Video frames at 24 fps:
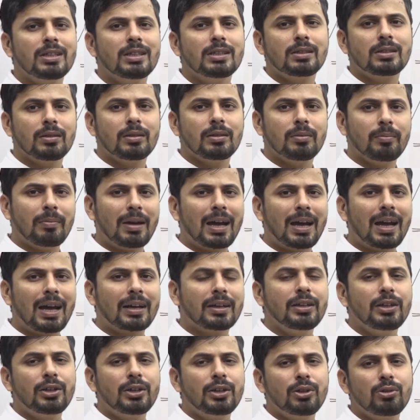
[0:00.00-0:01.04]
One is
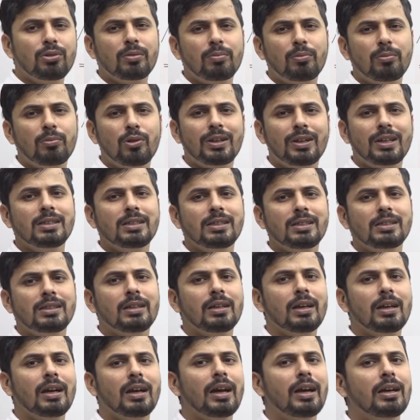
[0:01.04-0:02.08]
magnitude of
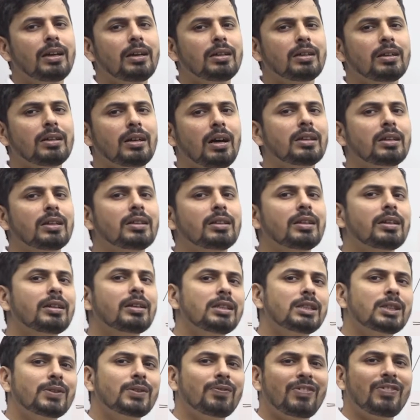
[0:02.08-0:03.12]
voltage and other
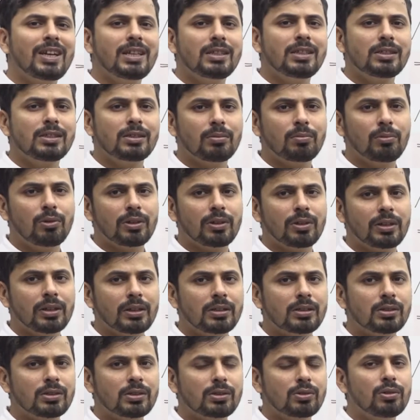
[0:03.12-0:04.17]
is phase of voltage.
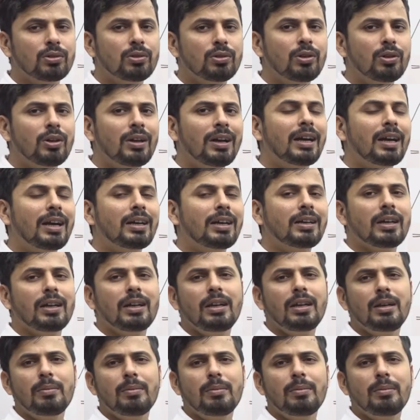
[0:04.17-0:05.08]
So, at any